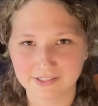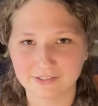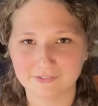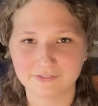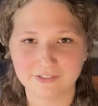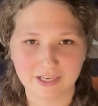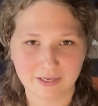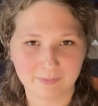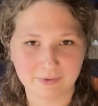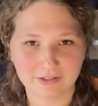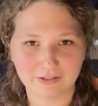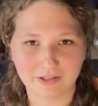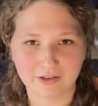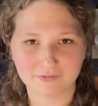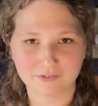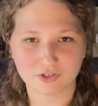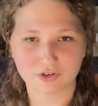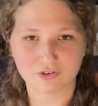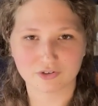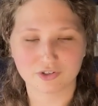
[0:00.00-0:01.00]
if Damon
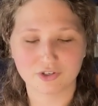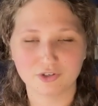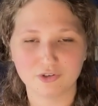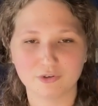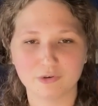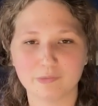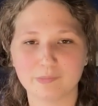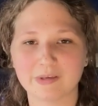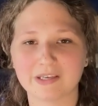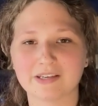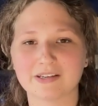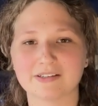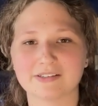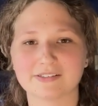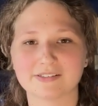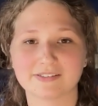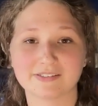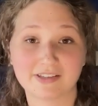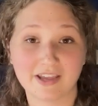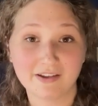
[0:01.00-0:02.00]
loves her too
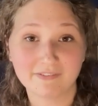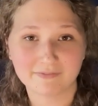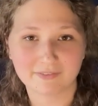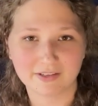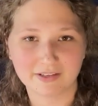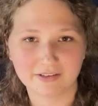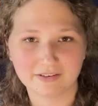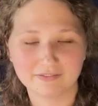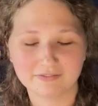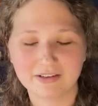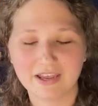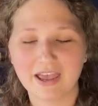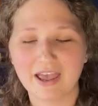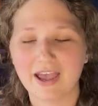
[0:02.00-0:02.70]
because Stefan